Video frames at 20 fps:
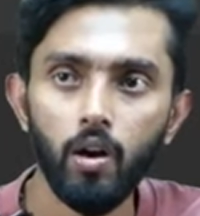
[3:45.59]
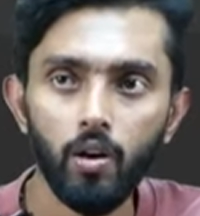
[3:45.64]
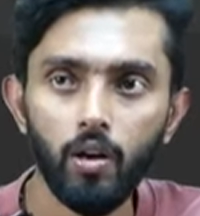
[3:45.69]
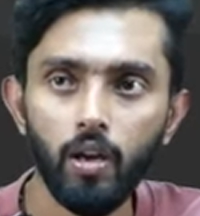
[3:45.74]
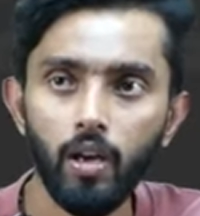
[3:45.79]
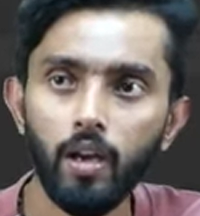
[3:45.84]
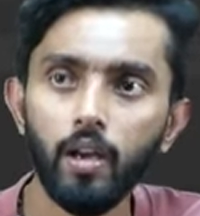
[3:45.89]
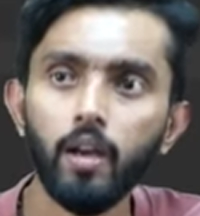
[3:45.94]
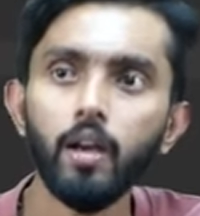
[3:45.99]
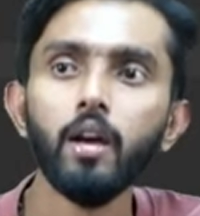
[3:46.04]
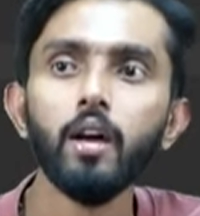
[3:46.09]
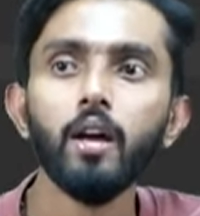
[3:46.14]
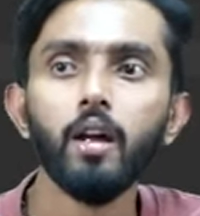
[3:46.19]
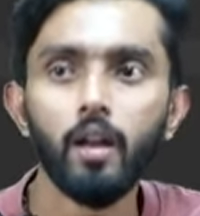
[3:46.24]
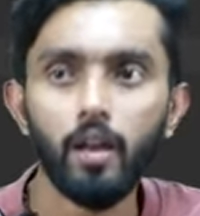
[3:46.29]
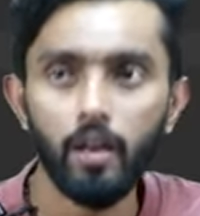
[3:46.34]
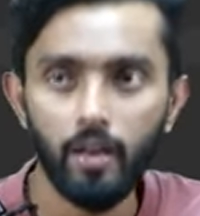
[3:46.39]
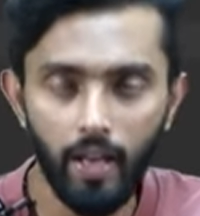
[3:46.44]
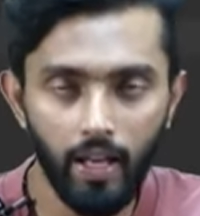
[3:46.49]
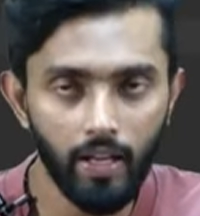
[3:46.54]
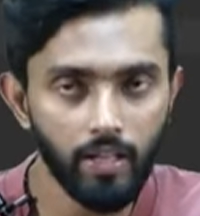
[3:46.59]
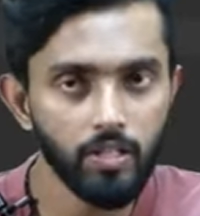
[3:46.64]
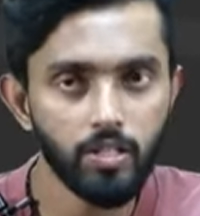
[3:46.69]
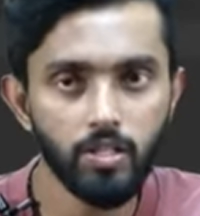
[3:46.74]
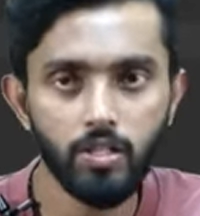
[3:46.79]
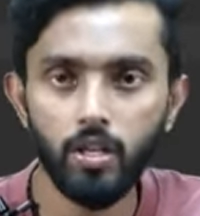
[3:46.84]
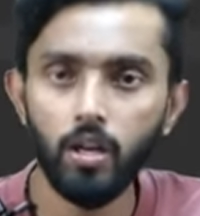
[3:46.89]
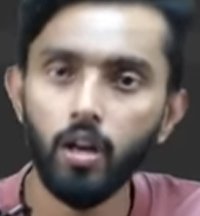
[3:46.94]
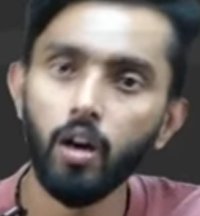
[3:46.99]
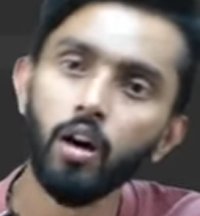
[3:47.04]
okay
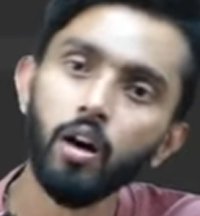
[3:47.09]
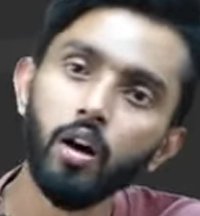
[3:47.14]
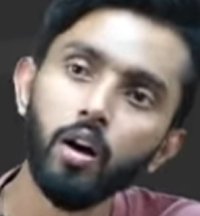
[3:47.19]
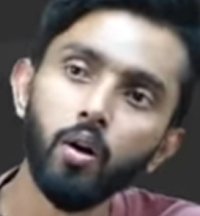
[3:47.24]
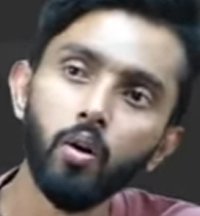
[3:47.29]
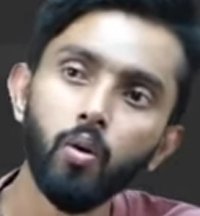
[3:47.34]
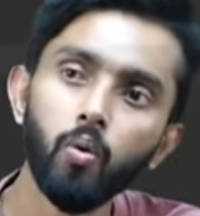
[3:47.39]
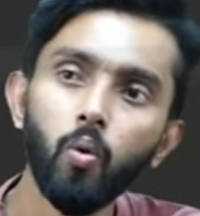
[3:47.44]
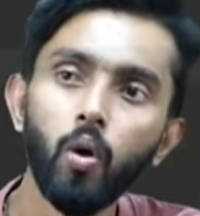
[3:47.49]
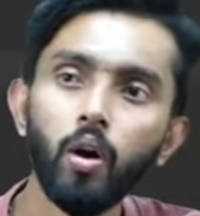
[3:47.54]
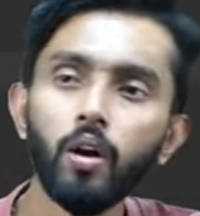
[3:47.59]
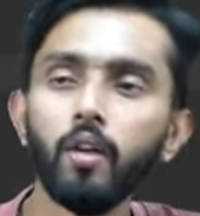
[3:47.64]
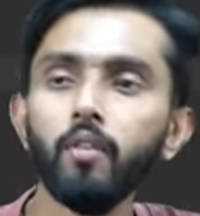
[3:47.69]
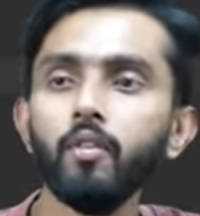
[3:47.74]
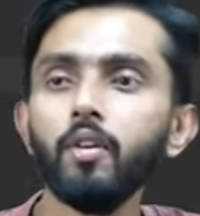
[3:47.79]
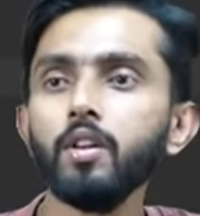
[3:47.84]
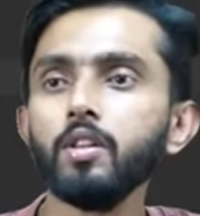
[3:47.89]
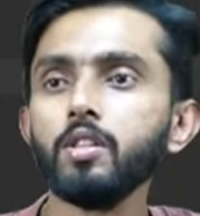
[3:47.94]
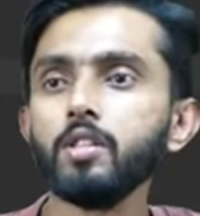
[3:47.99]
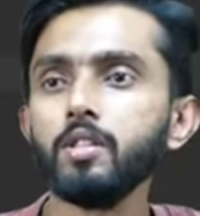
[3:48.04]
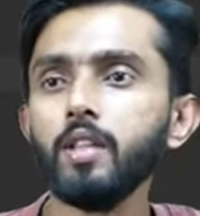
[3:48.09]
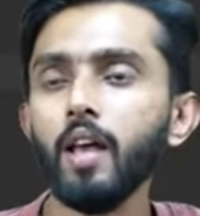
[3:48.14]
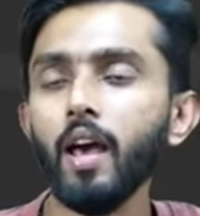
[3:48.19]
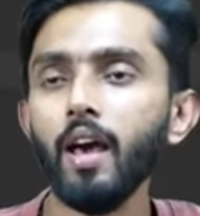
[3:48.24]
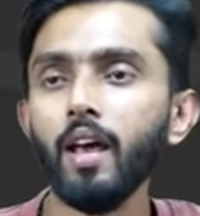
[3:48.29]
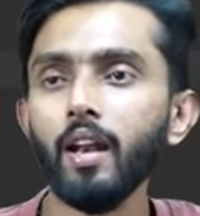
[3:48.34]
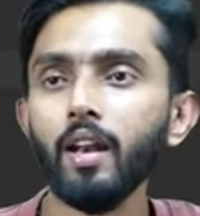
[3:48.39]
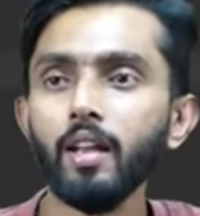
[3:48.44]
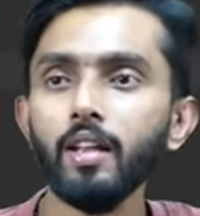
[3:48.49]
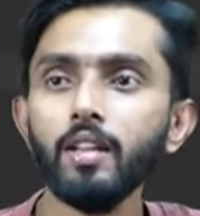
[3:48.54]
next uh, whatever is
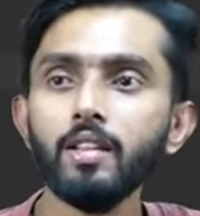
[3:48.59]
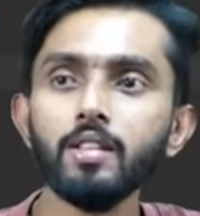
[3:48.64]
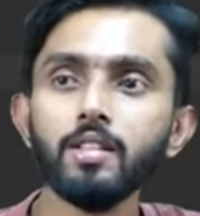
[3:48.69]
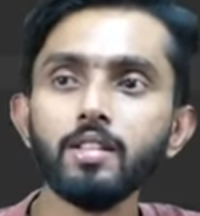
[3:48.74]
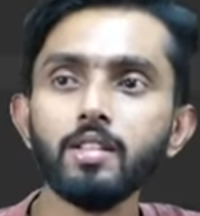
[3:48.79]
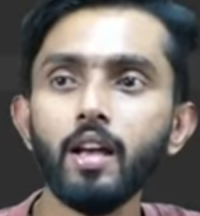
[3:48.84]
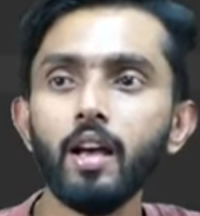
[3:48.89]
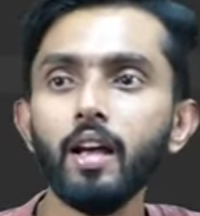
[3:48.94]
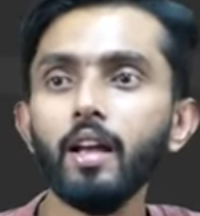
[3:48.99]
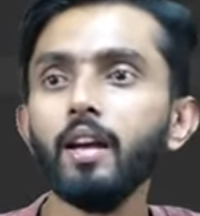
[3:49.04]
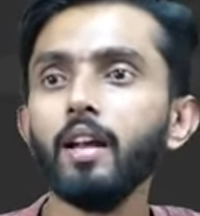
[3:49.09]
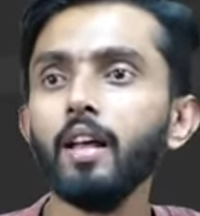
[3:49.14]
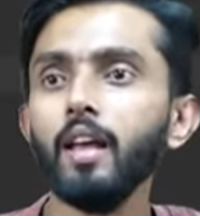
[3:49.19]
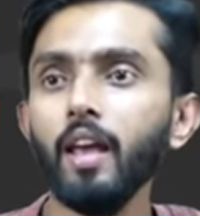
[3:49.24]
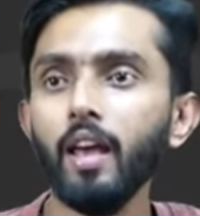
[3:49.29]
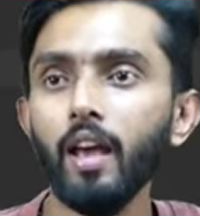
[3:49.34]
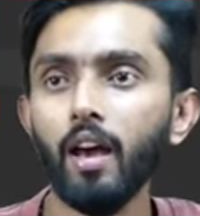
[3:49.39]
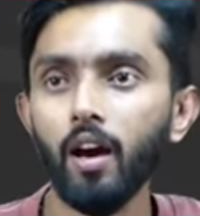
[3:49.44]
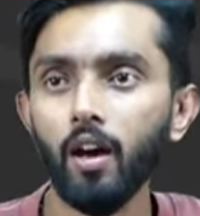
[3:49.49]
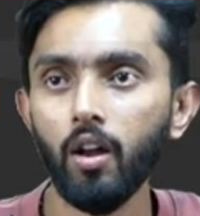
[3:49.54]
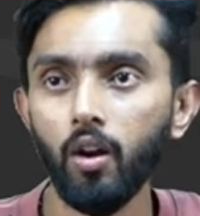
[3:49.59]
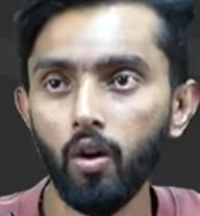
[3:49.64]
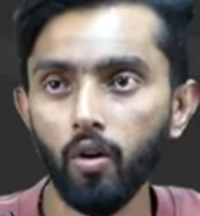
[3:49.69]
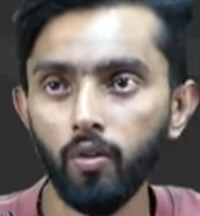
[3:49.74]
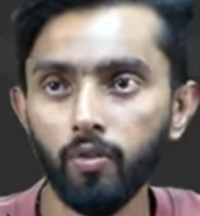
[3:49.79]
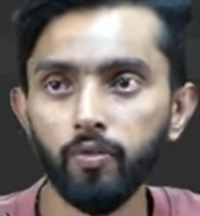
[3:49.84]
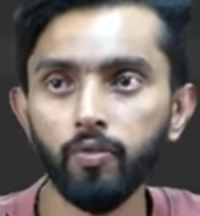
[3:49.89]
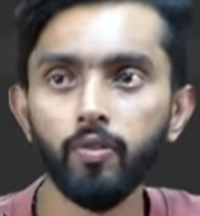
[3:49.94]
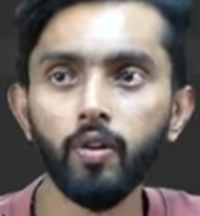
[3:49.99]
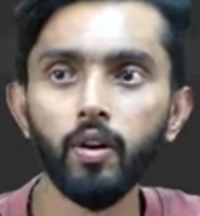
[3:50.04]
there inside AR
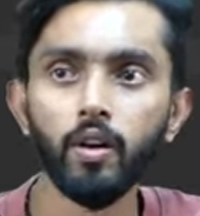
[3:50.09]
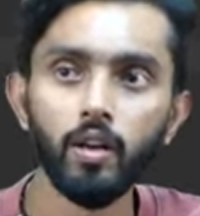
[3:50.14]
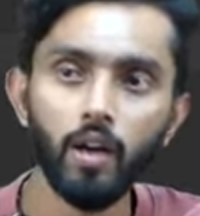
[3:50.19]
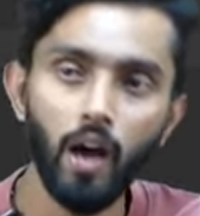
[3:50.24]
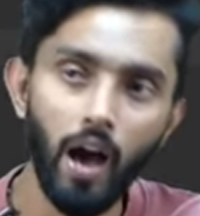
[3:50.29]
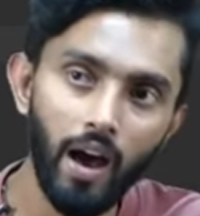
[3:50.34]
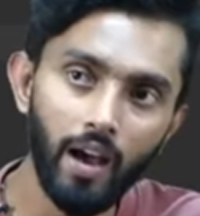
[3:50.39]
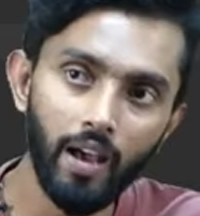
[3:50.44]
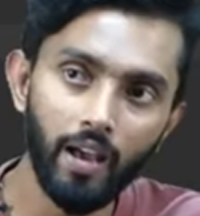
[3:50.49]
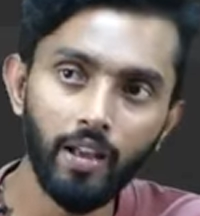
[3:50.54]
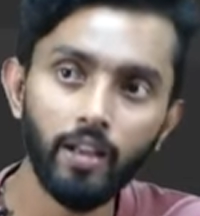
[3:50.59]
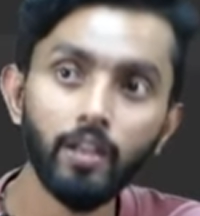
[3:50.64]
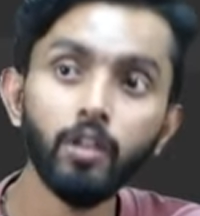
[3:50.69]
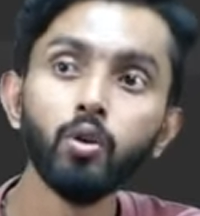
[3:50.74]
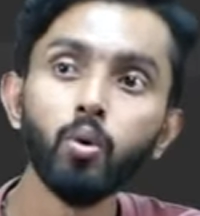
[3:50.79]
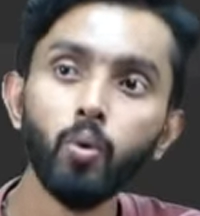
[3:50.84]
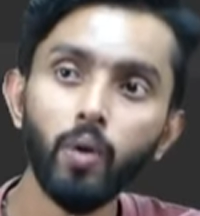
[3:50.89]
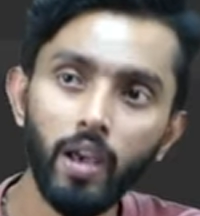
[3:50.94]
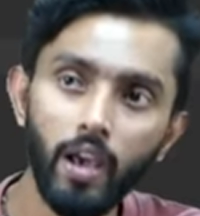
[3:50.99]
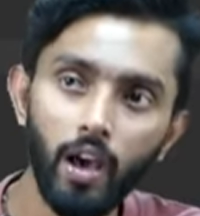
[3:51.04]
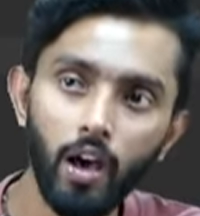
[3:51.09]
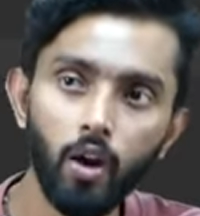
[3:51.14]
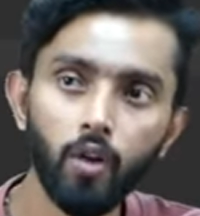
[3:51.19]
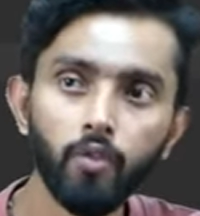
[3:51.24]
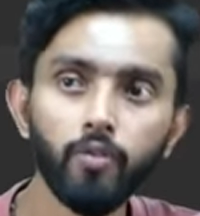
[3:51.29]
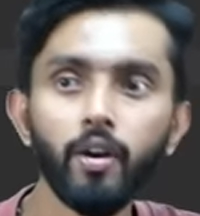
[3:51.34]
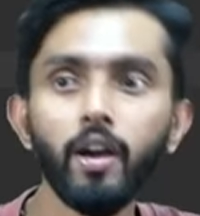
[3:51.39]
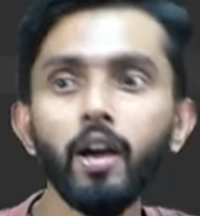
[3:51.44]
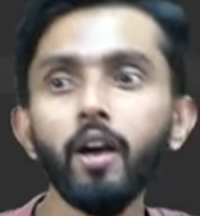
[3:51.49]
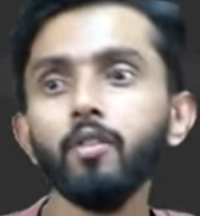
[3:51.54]
of uh, I into AR
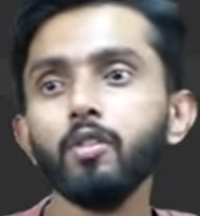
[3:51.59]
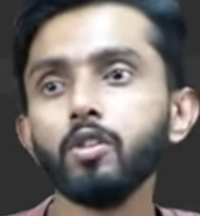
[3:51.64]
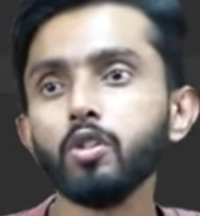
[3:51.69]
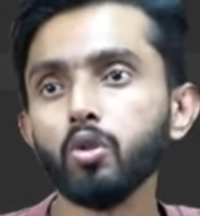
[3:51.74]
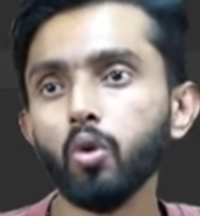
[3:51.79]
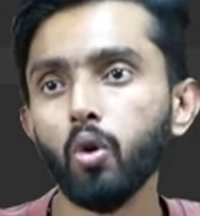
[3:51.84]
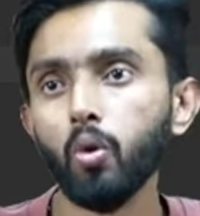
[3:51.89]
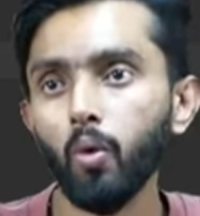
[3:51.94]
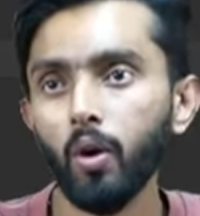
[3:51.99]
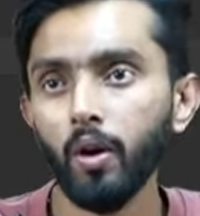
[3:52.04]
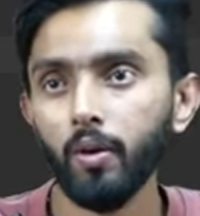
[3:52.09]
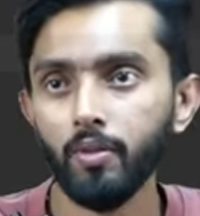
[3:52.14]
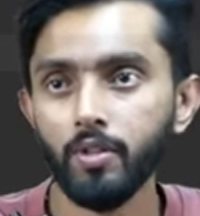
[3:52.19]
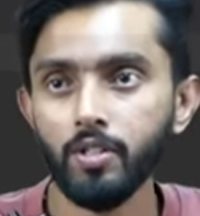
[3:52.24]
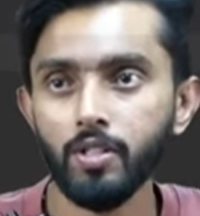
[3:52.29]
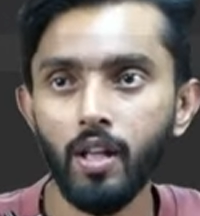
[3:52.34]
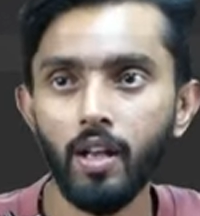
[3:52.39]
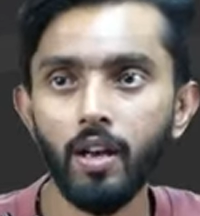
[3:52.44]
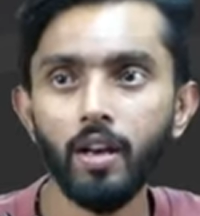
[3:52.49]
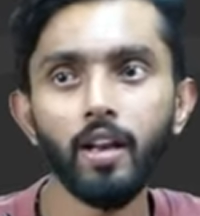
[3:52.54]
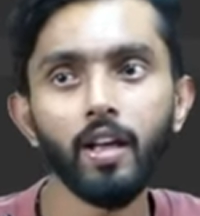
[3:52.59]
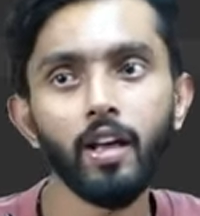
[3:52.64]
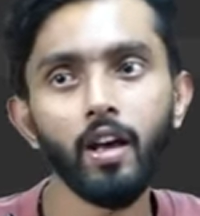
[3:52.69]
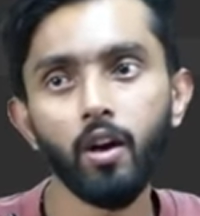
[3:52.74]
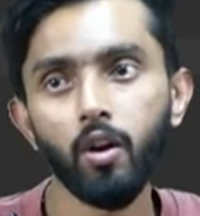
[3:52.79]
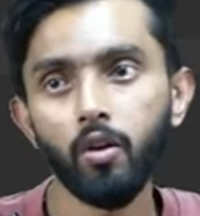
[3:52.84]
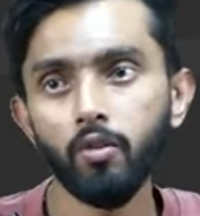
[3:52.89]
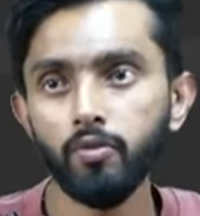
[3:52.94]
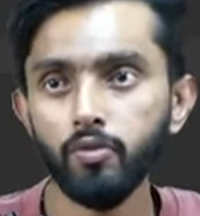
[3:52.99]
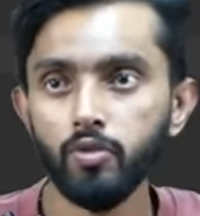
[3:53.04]
of i I will store whatever is there in
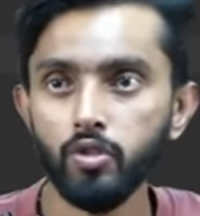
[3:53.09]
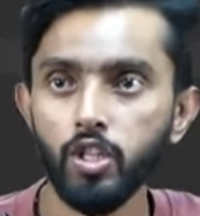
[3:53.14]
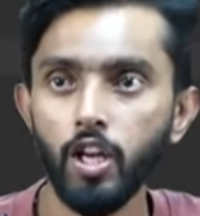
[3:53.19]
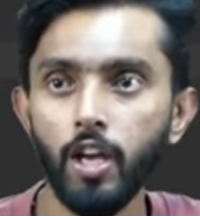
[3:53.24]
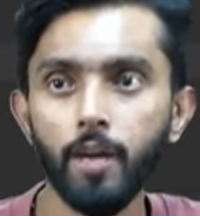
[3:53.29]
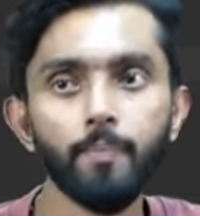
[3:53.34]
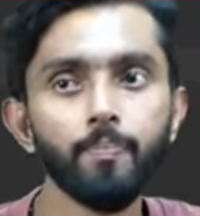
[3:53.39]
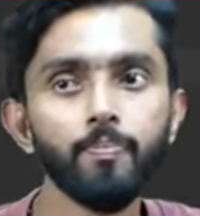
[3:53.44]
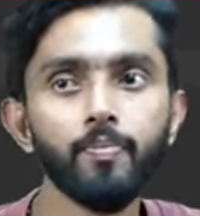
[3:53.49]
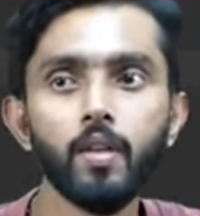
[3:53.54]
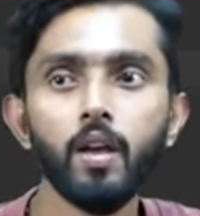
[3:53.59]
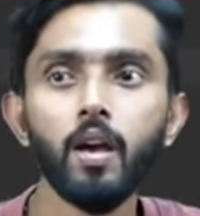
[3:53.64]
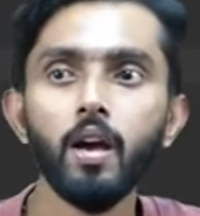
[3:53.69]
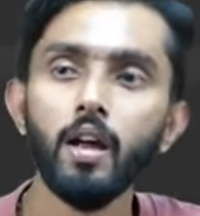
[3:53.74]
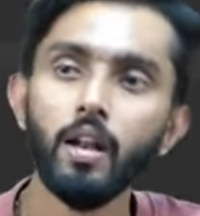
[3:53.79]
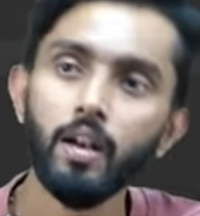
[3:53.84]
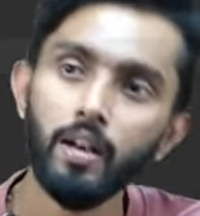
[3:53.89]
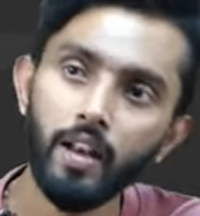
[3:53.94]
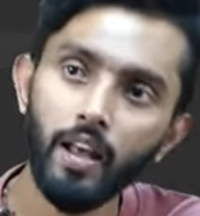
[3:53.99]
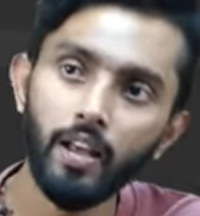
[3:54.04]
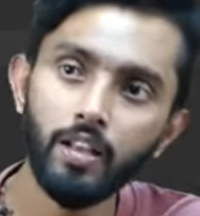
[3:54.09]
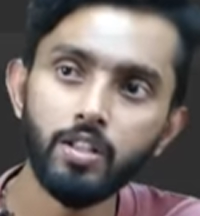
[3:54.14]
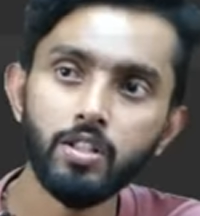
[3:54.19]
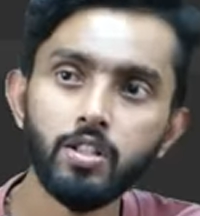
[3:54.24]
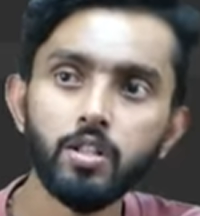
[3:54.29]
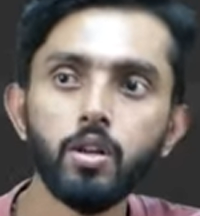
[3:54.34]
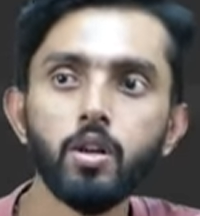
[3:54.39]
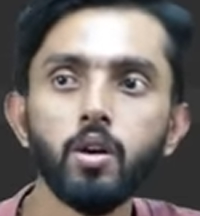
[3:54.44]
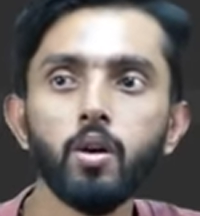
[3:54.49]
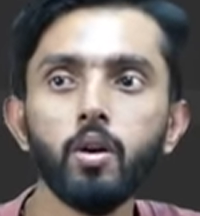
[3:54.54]
AR of j next